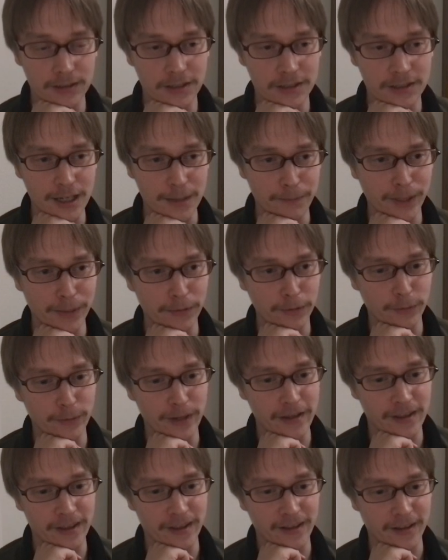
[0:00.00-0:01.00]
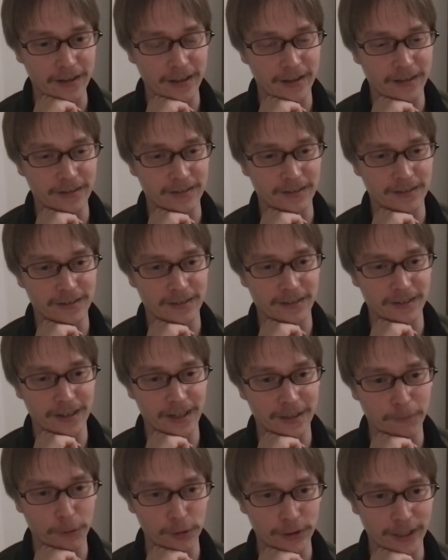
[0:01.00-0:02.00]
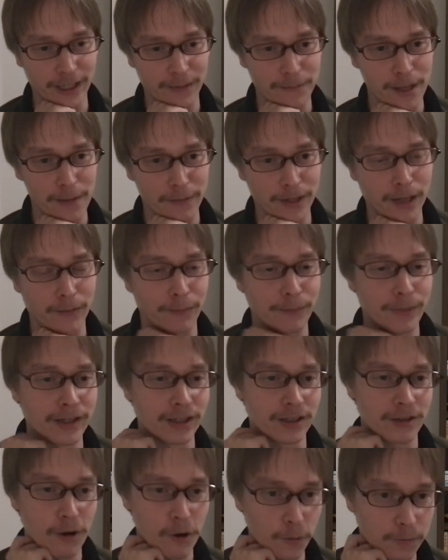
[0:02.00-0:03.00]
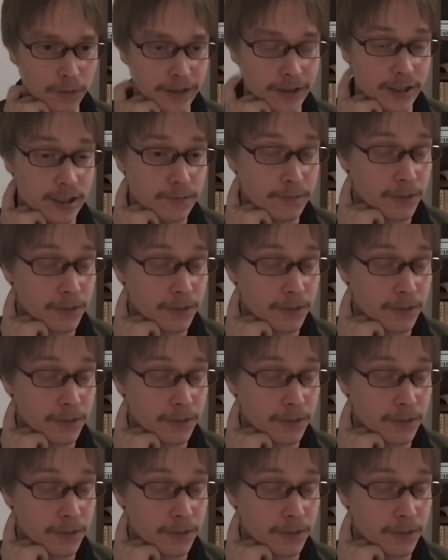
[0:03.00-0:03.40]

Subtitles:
Some people may think that it won't help them become better Go players,